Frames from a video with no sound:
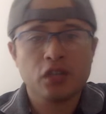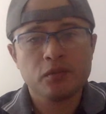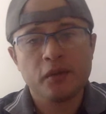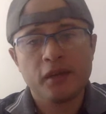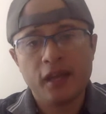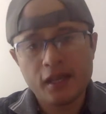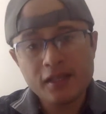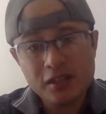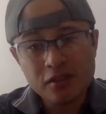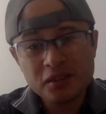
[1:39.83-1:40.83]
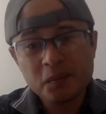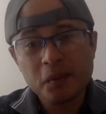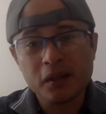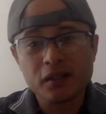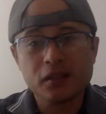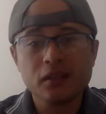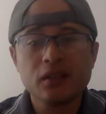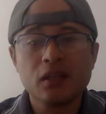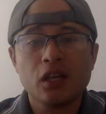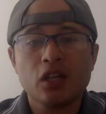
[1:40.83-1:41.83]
as we gain new experiences,